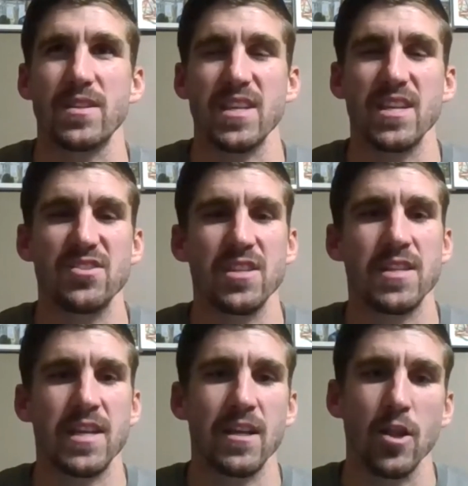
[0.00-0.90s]
easy
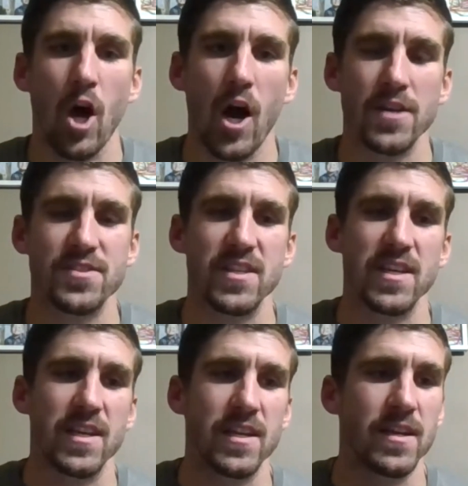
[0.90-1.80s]
to get lost
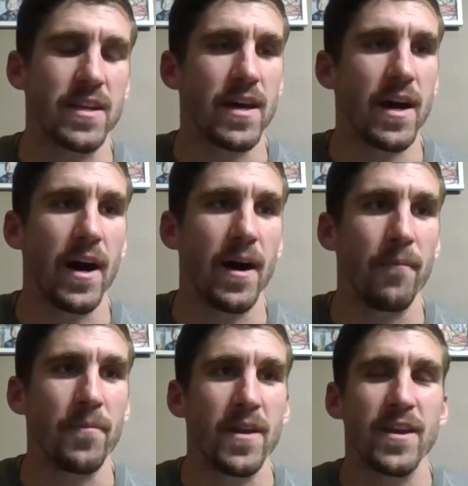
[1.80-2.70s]
in,
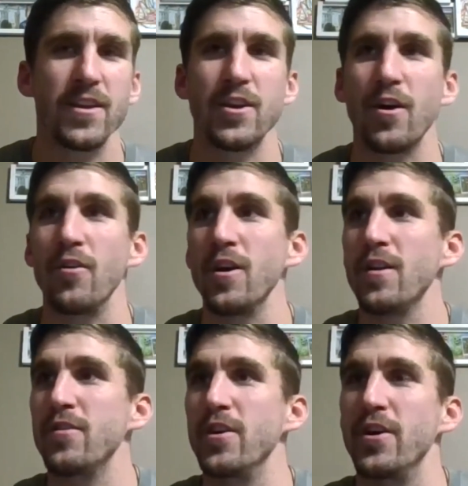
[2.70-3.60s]

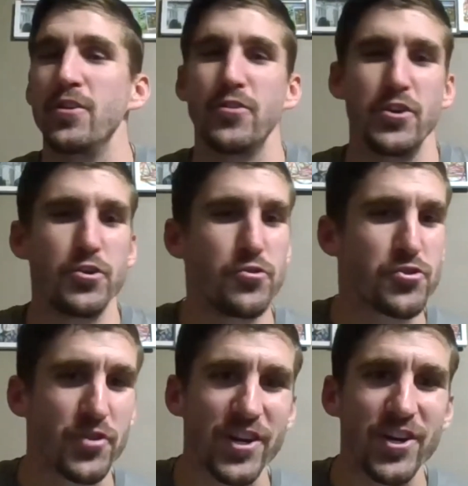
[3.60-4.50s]
the new
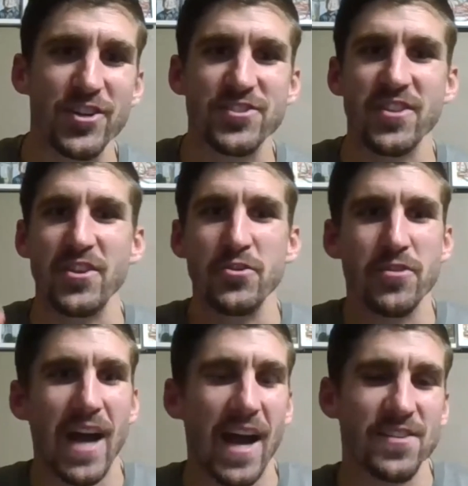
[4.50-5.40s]
drills and the new
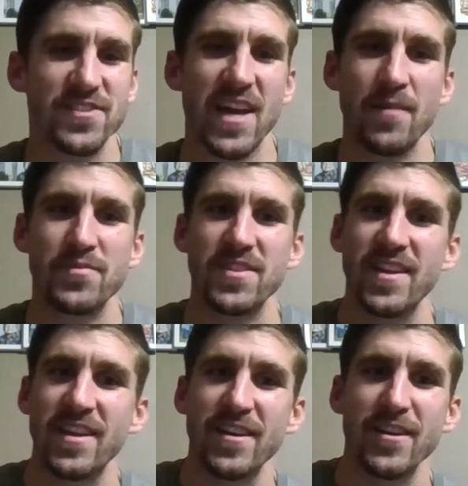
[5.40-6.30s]
concepts
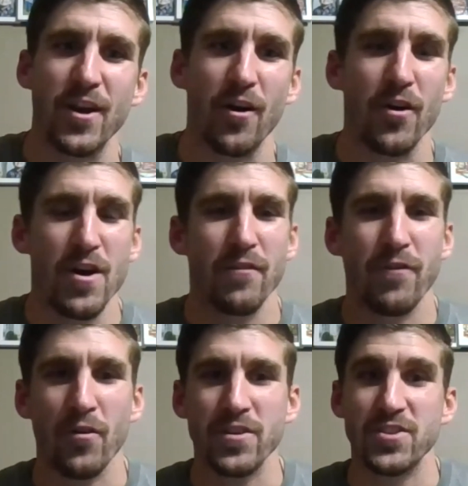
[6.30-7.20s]
and,
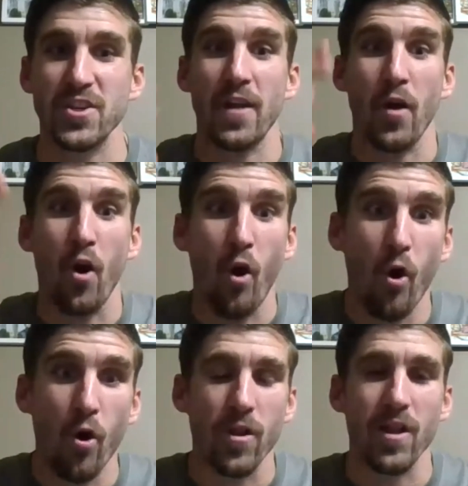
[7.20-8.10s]
focusing on the
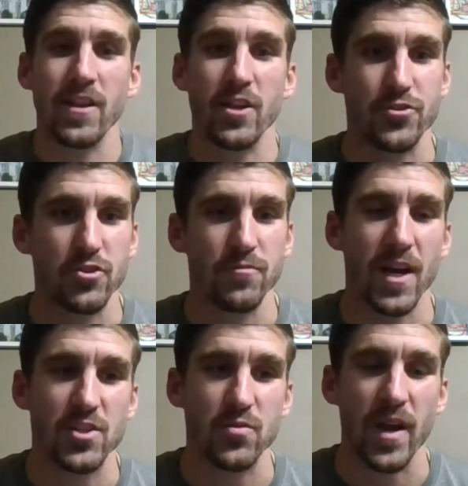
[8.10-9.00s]
whole a little too
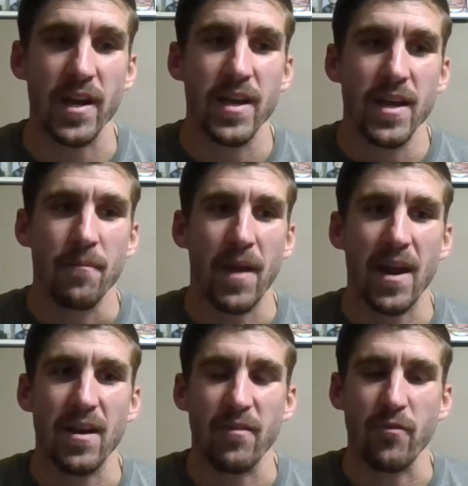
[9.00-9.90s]
much when,
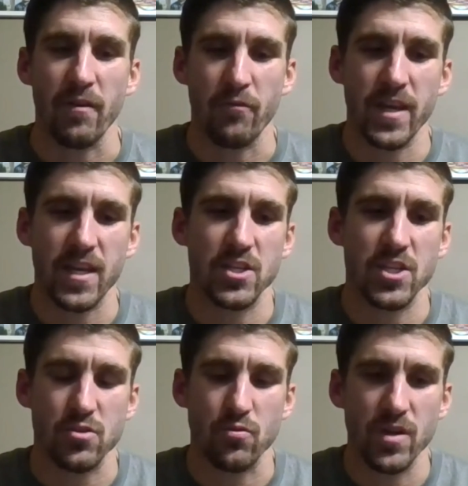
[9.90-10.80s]
man, if we can
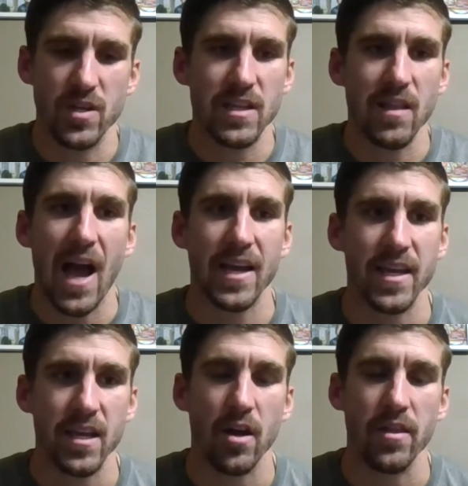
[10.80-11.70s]
just really lock
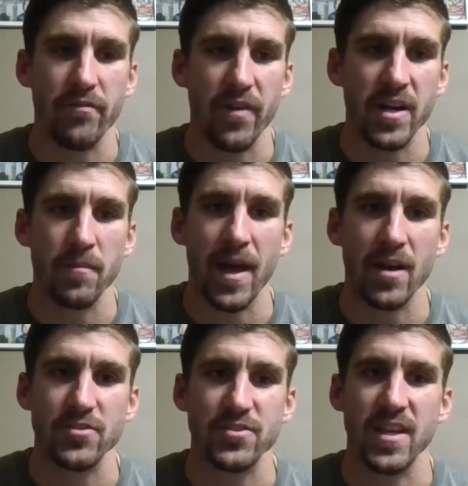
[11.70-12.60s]
in on the
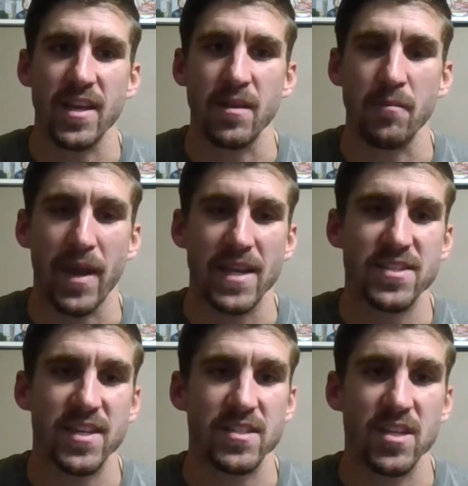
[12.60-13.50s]
fundamentals and the
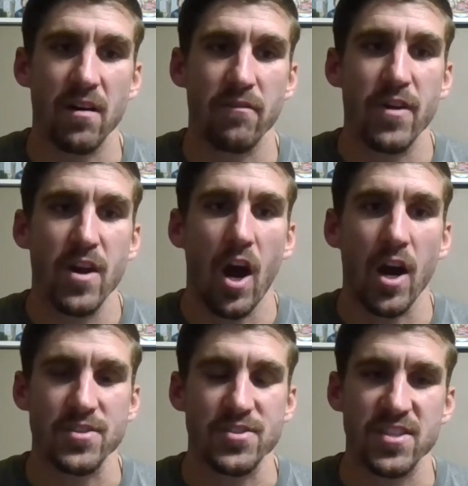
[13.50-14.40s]
basics of
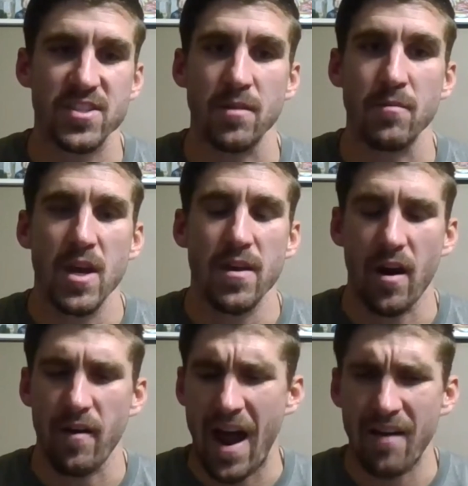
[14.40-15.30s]
our system,
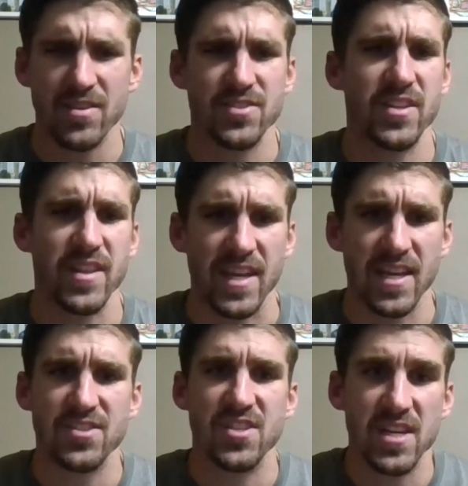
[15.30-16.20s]
obviously the
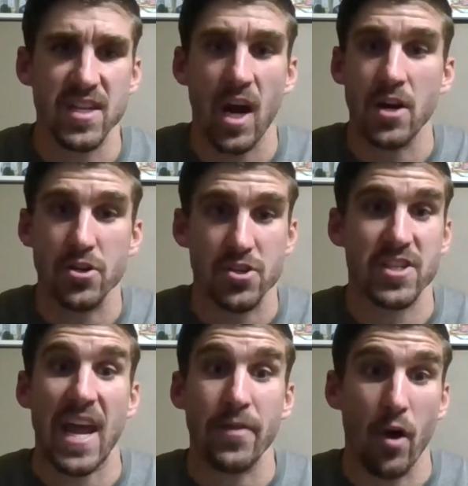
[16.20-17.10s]
kids need to
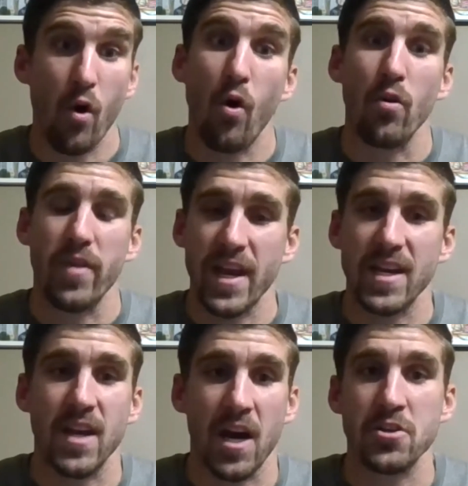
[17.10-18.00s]
understand the whole. They
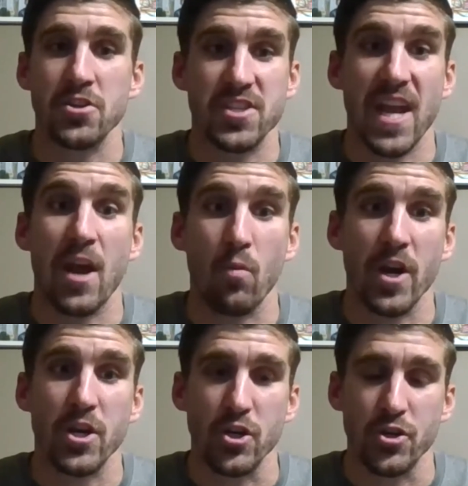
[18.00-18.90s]
need to understand
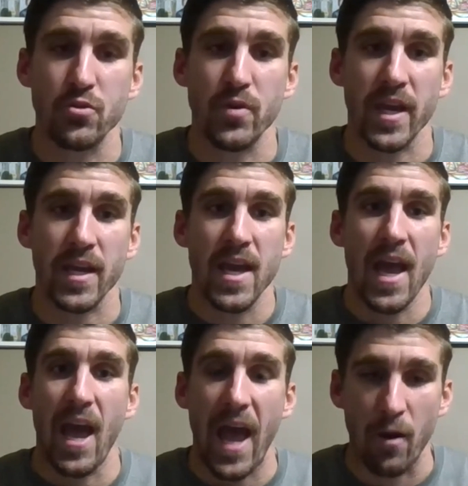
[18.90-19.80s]
what you're doing
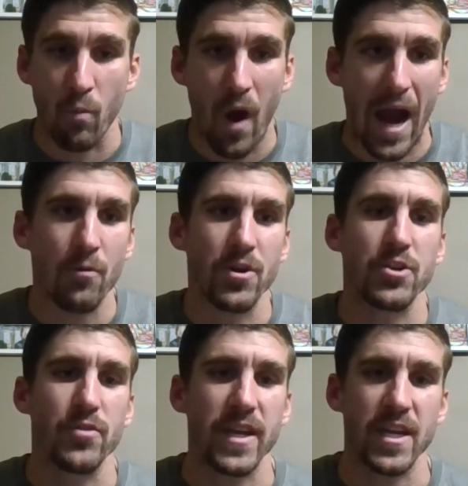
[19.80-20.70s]
and why we're
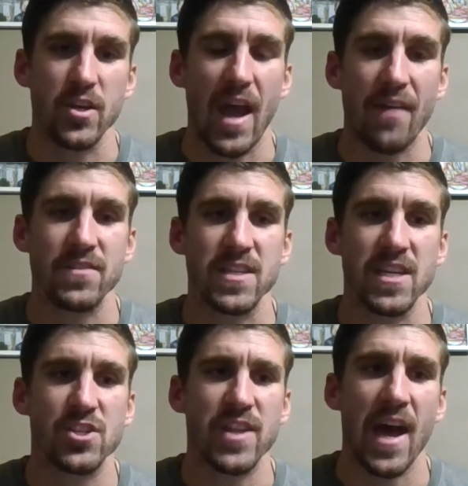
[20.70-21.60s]
doing it. And you have to
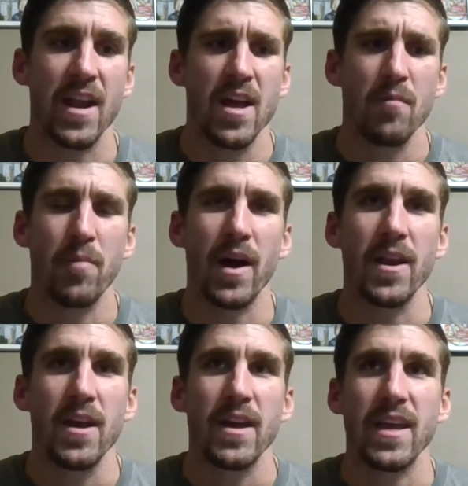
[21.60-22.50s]
teach that. But
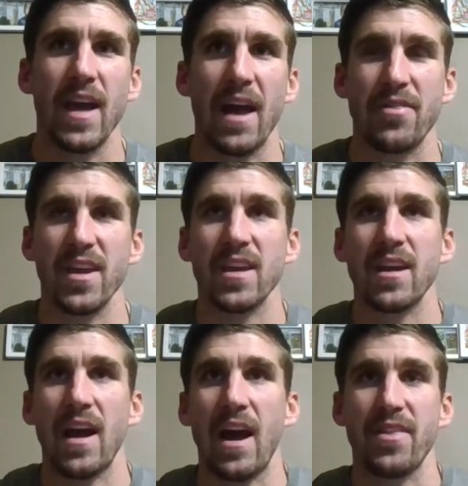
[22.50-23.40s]
I think
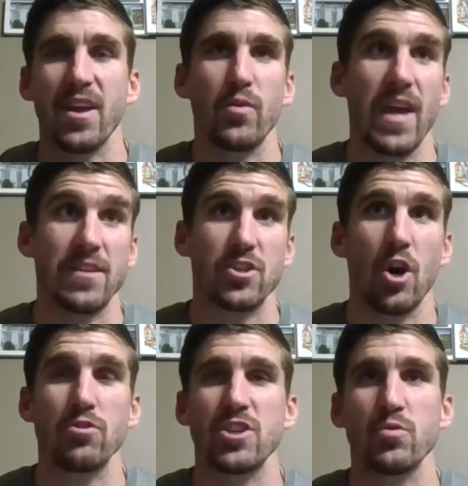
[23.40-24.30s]
we, as
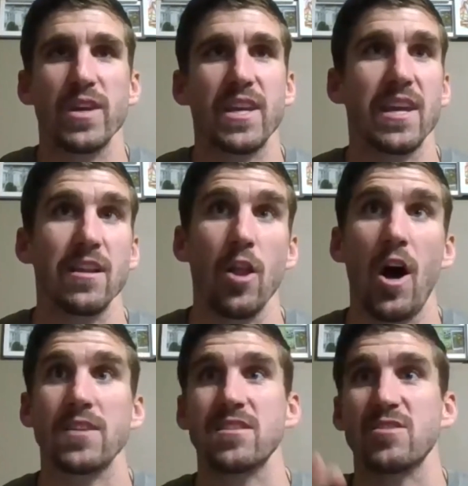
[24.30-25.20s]
coaches, we can get
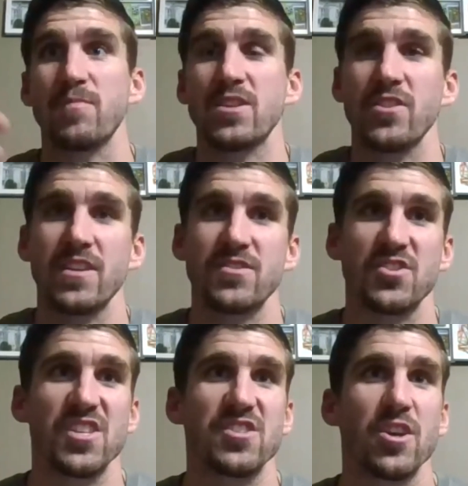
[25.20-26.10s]
lost, especially as the
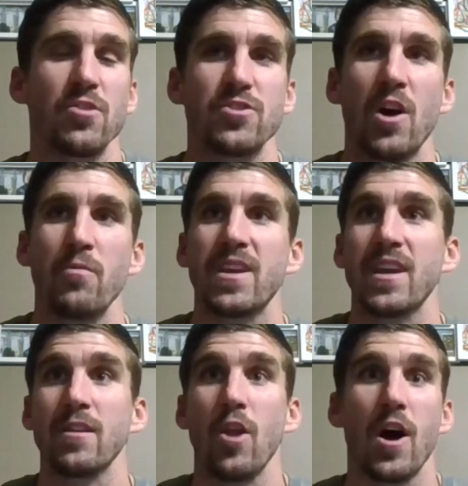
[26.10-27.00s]
season goes on. We can
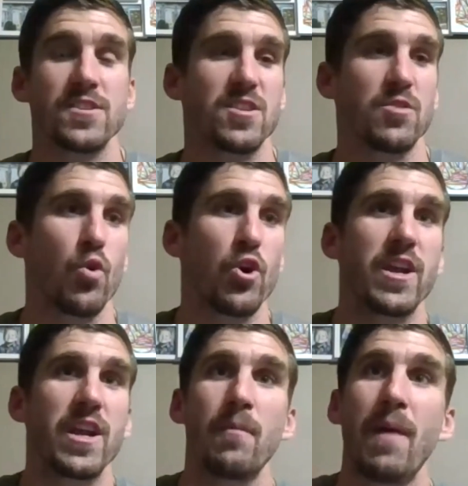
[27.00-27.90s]
get lost in
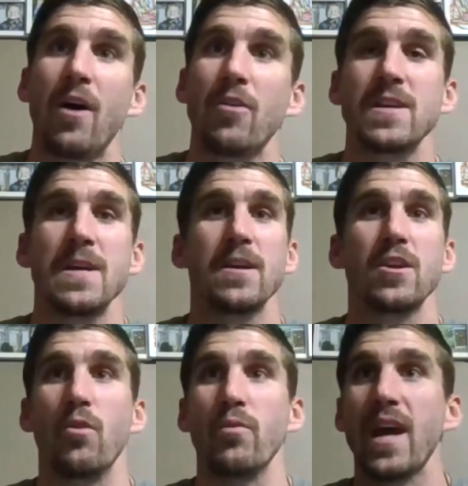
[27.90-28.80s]
worrying about,
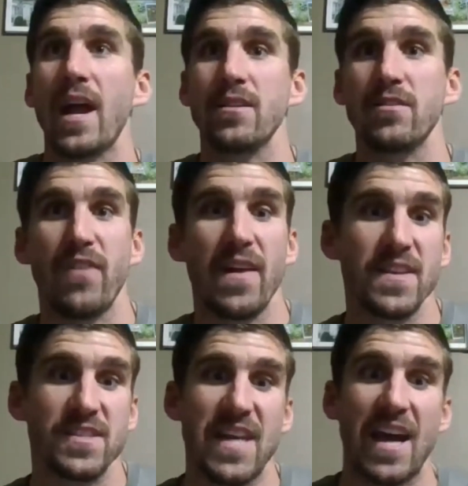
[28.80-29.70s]
we got to defend
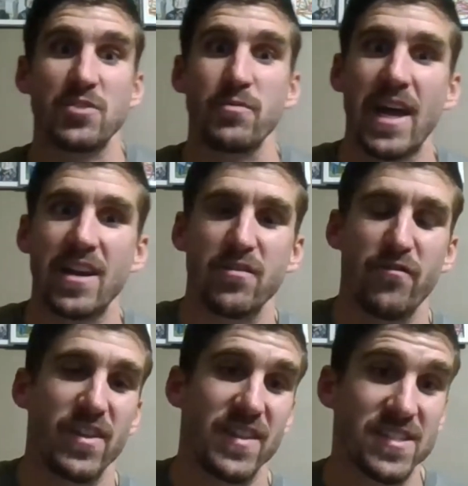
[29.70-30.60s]
this action. We got to
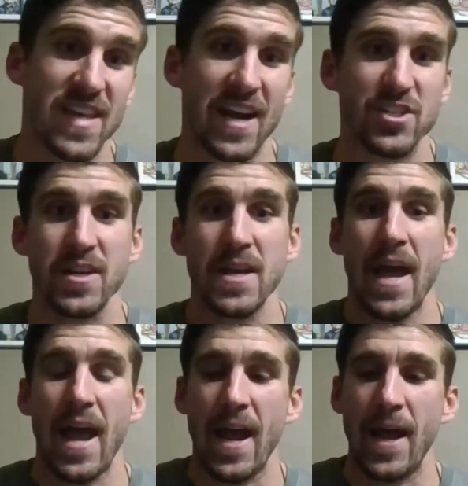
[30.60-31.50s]
defend this action
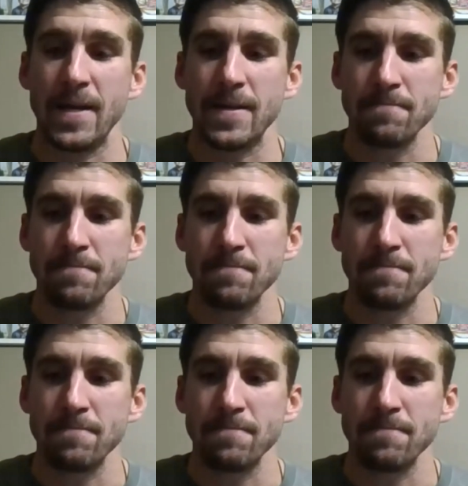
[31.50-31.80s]
and